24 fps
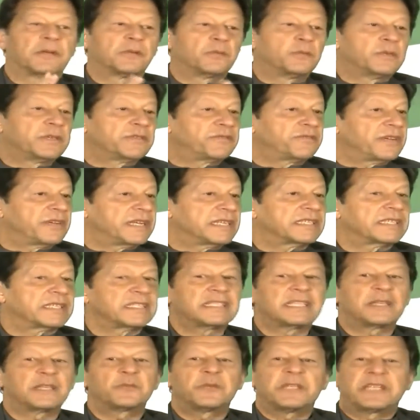Problem we
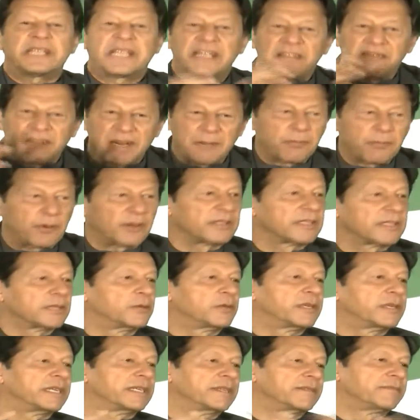face is that we give up
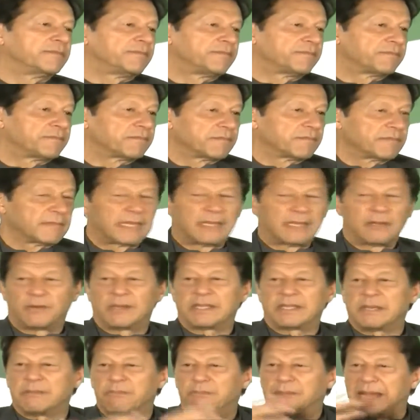on the way.
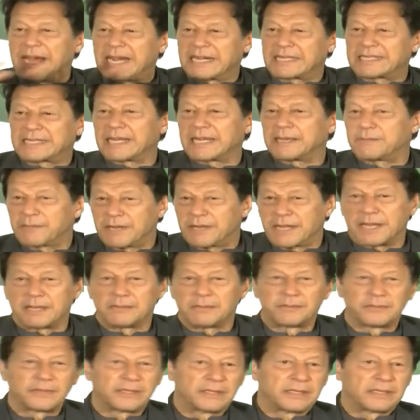When the bad
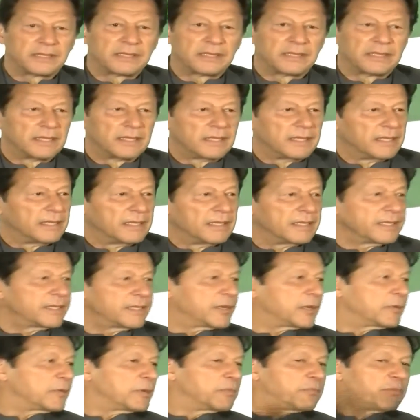time comes,
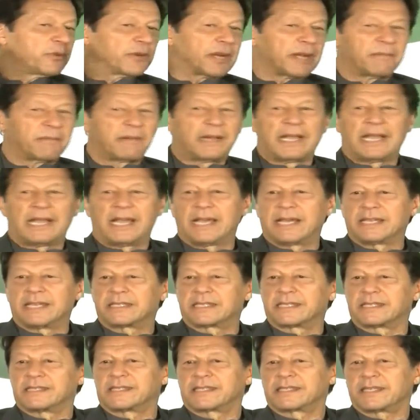we put up our
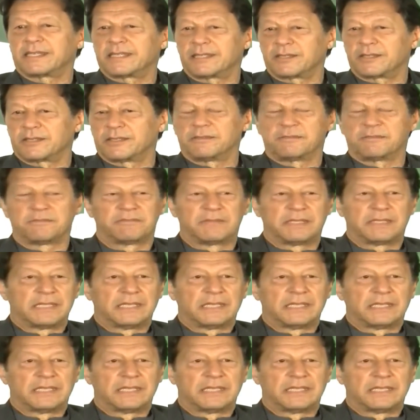hands and say,